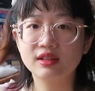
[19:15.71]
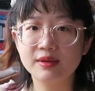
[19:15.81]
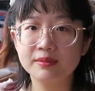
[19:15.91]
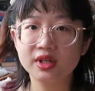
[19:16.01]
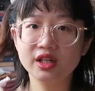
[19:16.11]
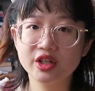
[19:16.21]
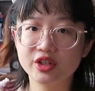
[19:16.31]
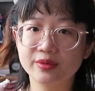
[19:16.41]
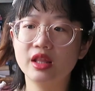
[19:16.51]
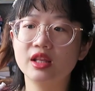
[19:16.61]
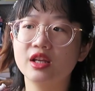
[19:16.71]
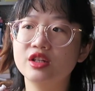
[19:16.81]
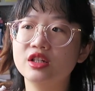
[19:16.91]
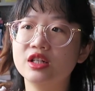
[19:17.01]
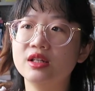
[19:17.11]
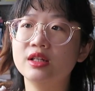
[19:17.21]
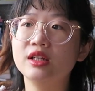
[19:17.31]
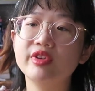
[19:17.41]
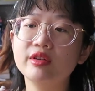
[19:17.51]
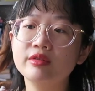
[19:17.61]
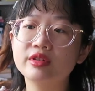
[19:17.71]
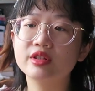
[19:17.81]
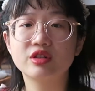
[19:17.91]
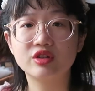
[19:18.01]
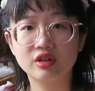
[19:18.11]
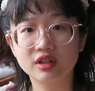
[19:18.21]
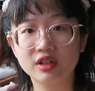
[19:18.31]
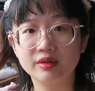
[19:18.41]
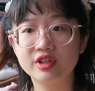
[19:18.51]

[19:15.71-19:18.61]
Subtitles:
they merge, and then she feels stronger.